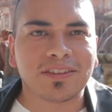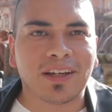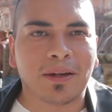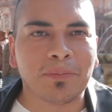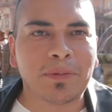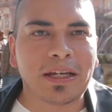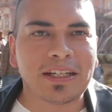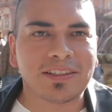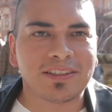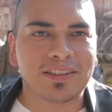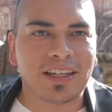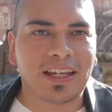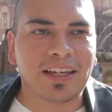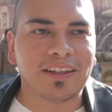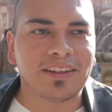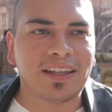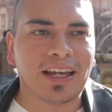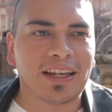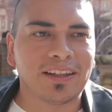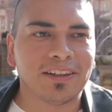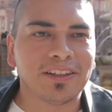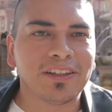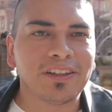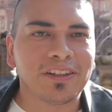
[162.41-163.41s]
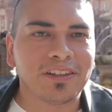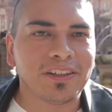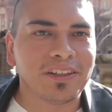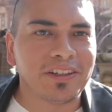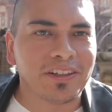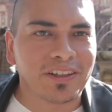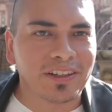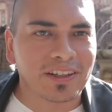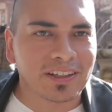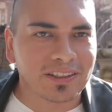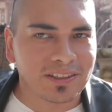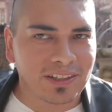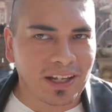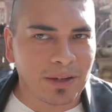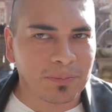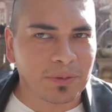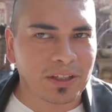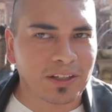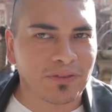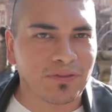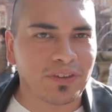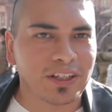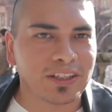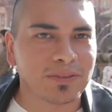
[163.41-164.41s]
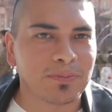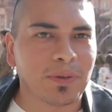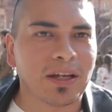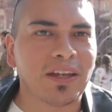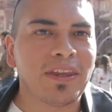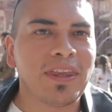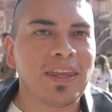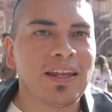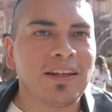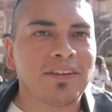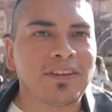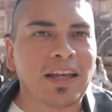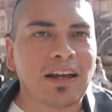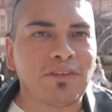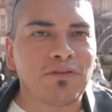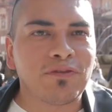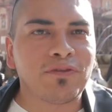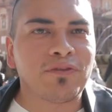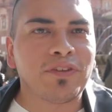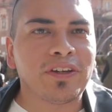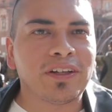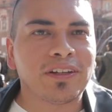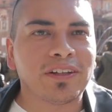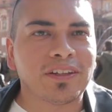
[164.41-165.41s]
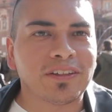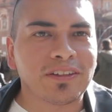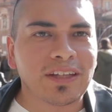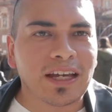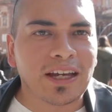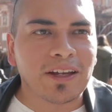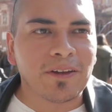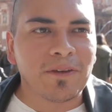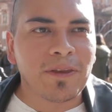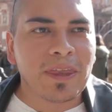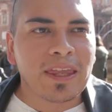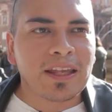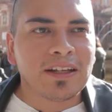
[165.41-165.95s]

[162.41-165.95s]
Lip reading: I'm not saying that literally you can get slapped in the face, but that feeling that